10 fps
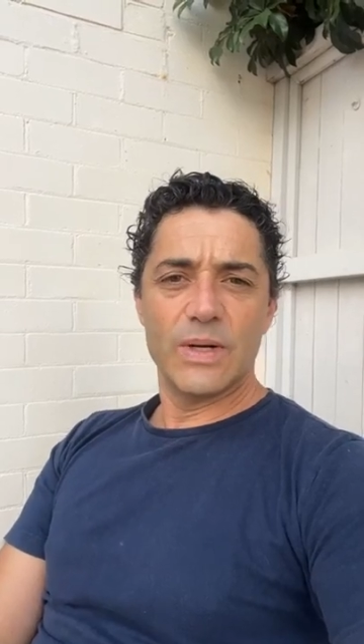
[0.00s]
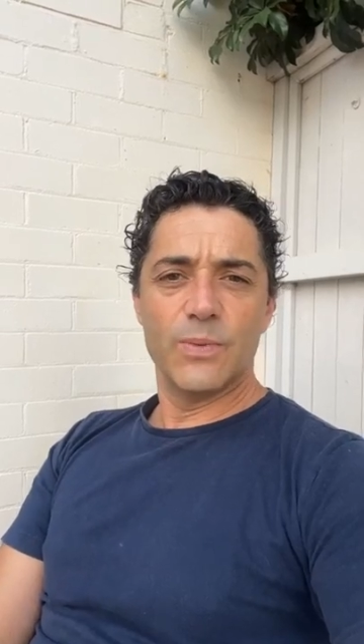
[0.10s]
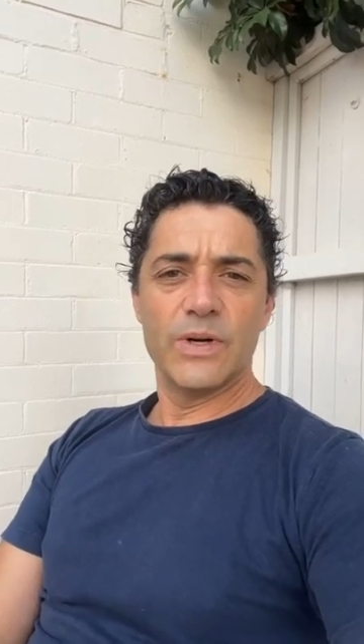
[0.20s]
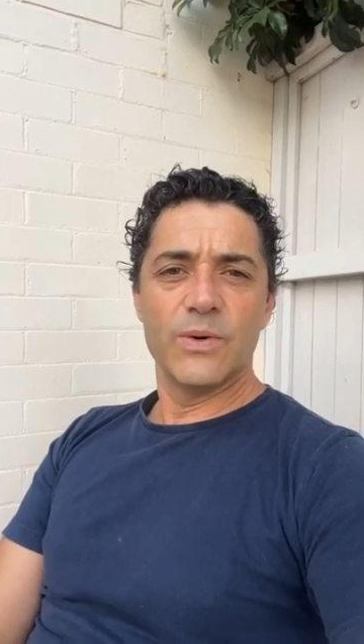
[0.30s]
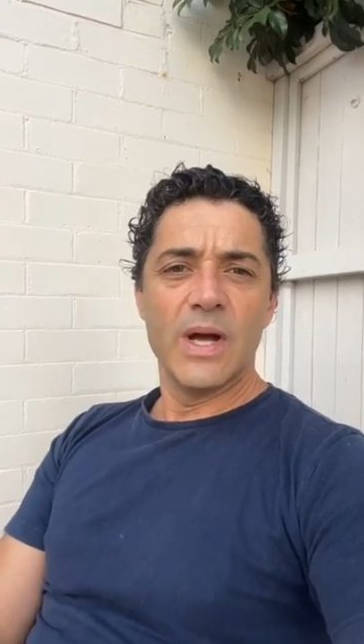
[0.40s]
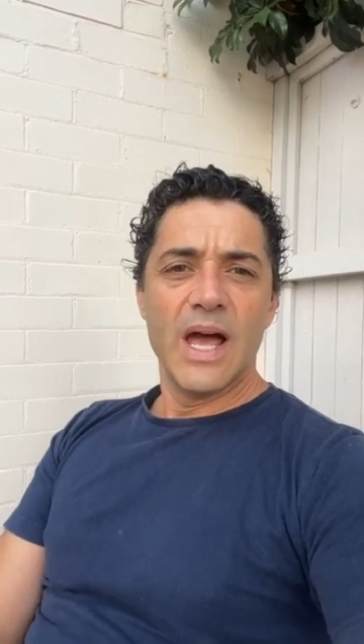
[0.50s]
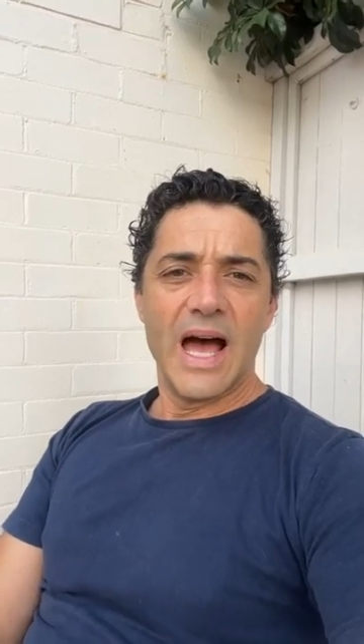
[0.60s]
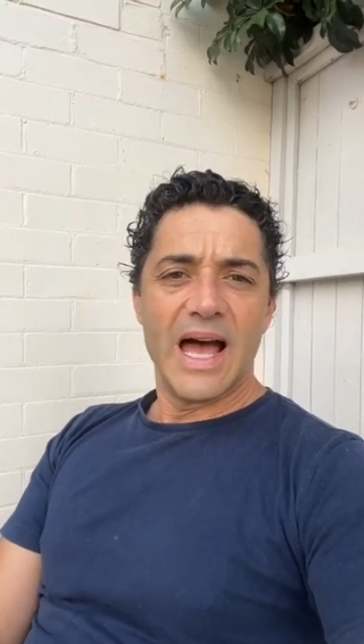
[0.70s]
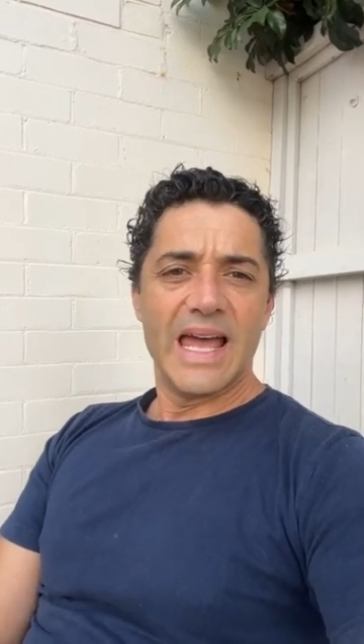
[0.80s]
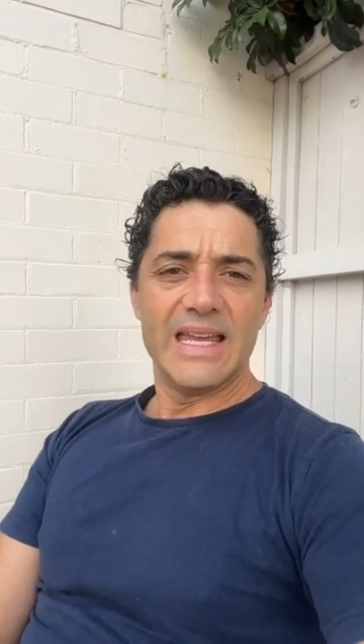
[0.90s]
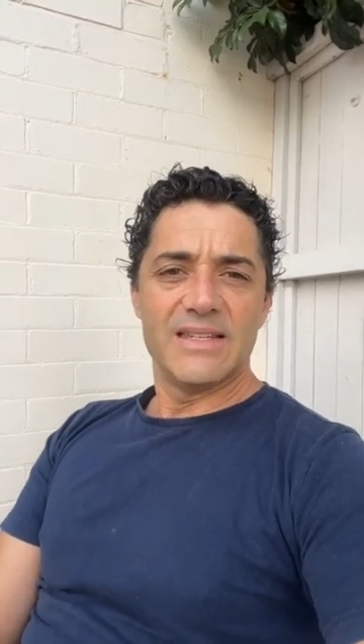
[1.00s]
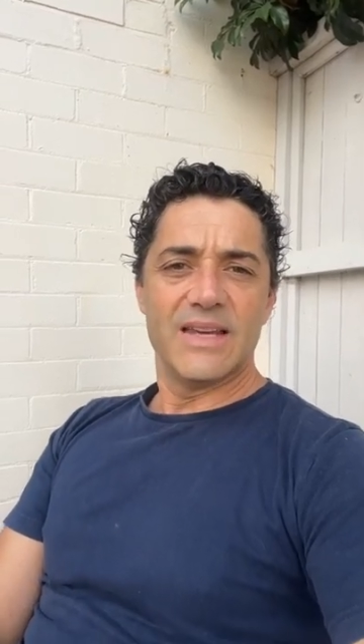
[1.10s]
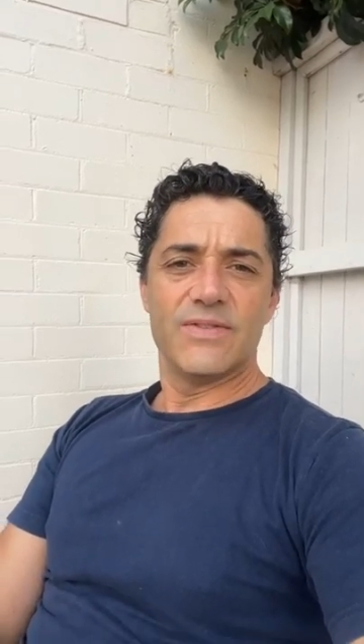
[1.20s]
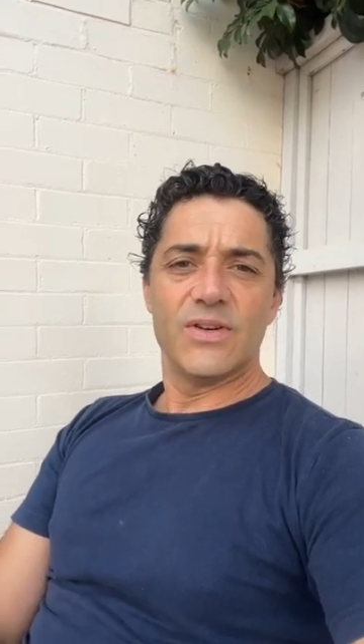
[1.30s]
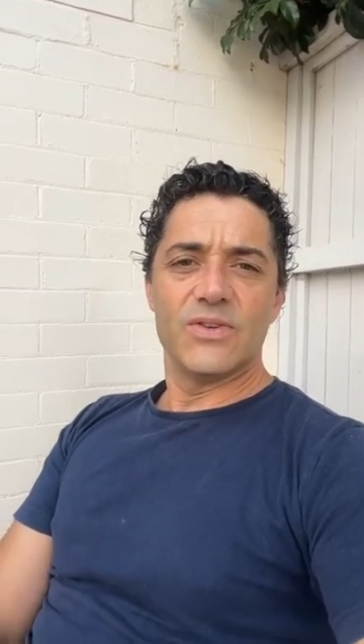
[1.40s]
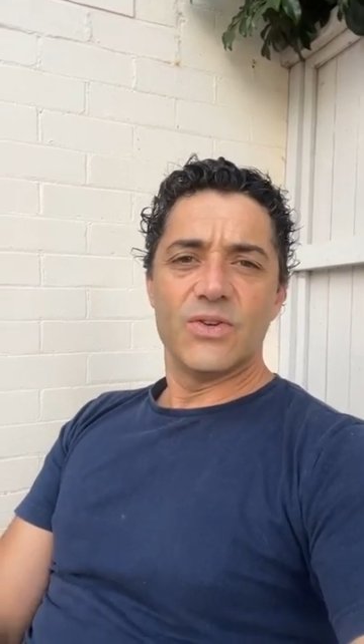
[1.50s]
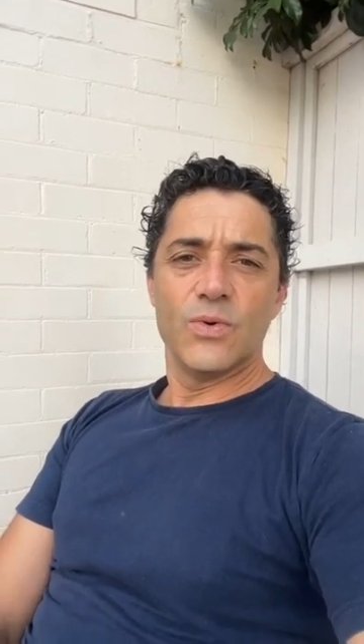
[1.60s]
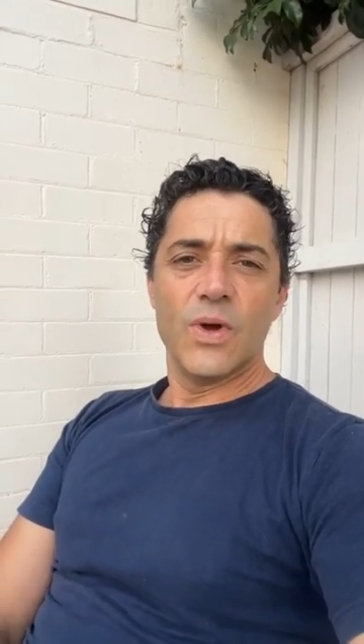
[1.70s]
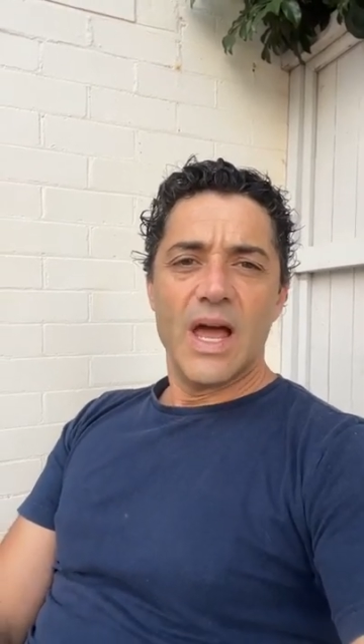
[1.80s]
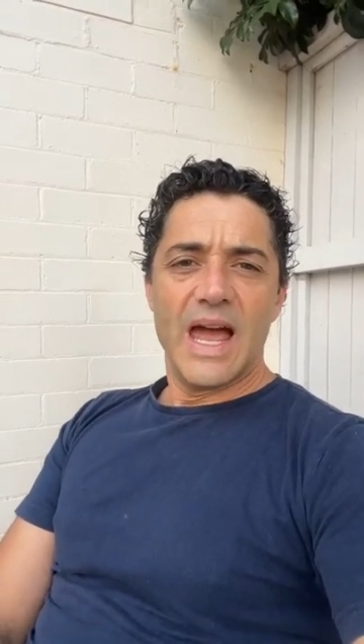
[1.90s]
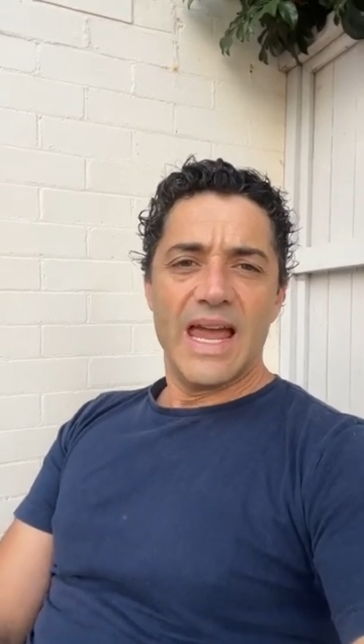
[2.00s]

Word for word: We will uh, endeavour to do